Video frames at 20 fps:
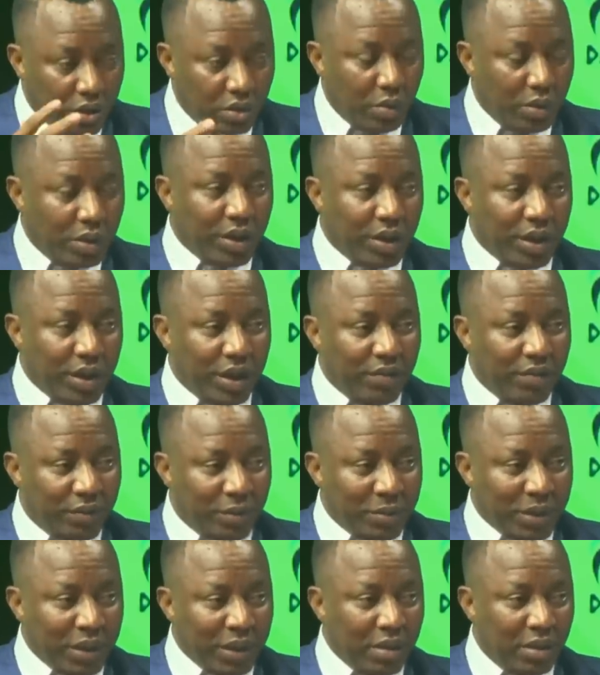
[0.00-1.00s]
Do you want to hear
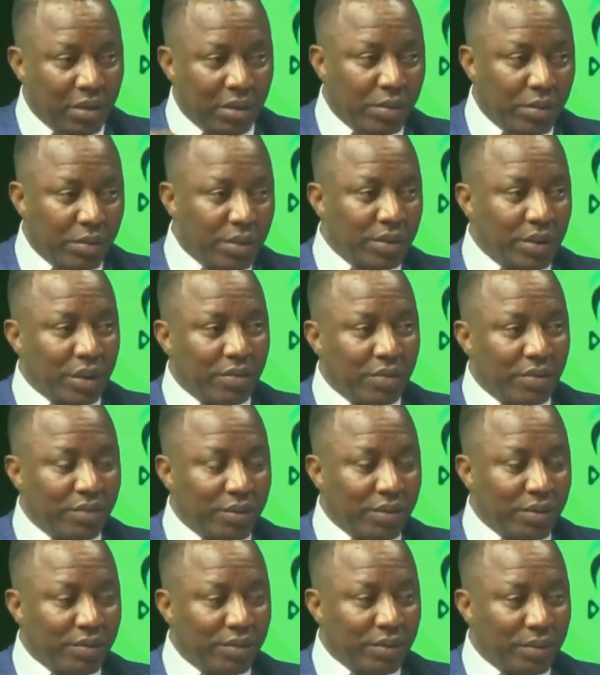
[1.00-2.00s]
from me, or you want to hear
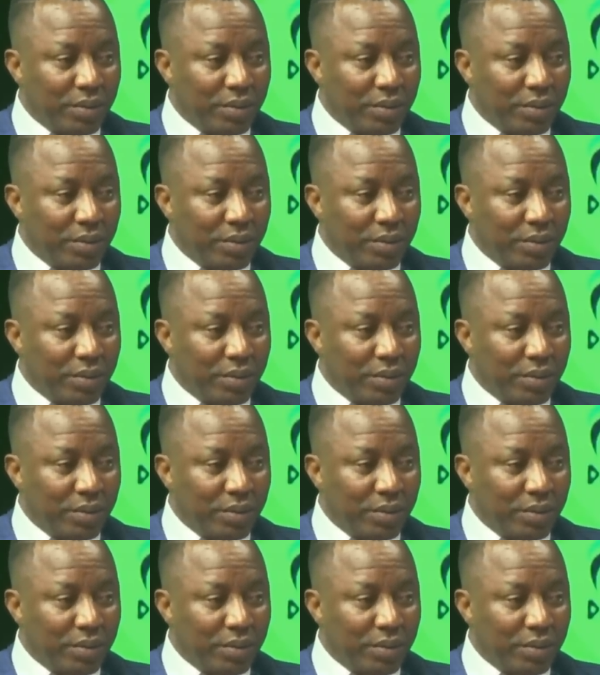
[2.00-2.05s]
from